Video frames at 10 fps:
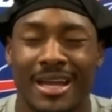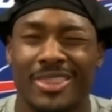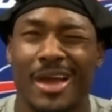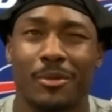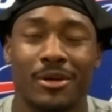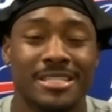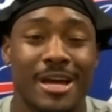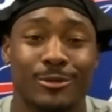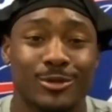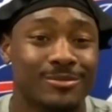at that point in time
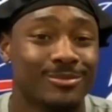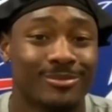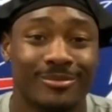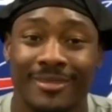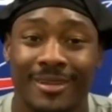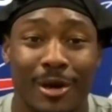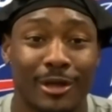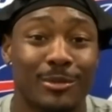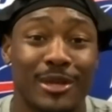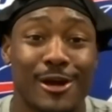was about
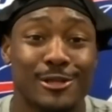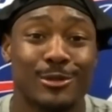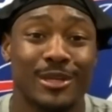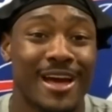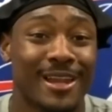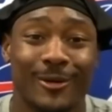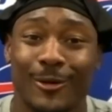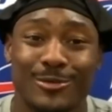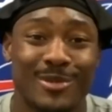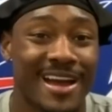to be a hundred million dollar
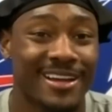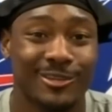quarterback.